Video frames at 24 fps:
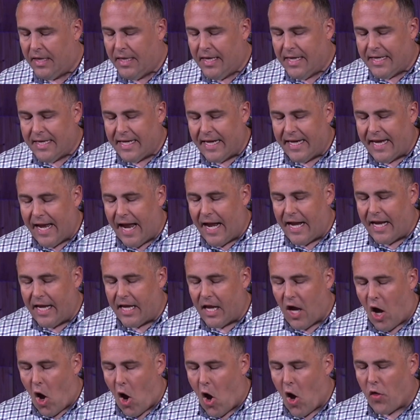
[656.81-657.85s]
negating
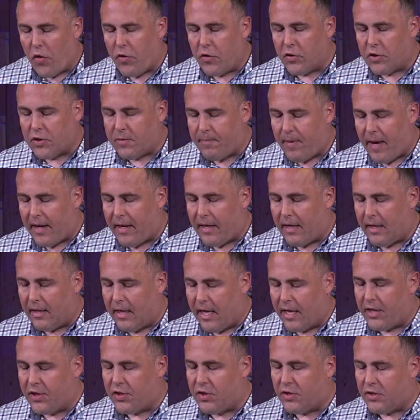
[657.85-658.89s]
other
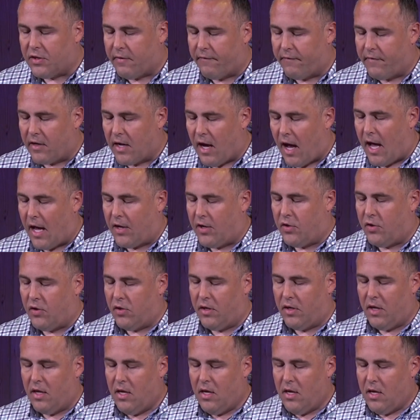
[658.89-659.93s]
speculations of godhood
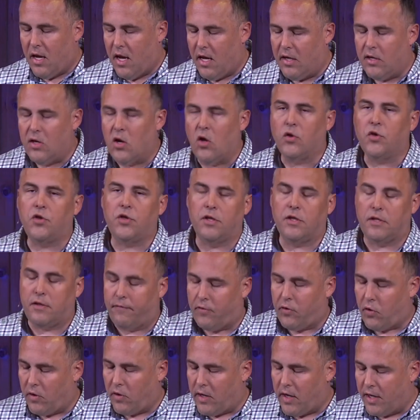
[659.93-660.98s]
and notions of
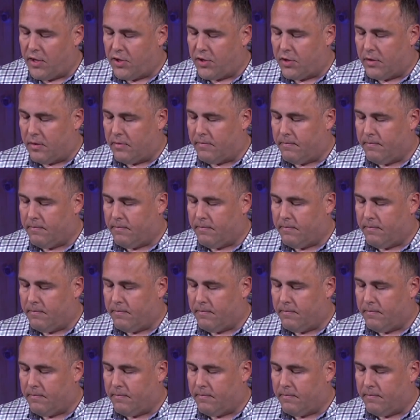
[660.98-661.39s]
creation.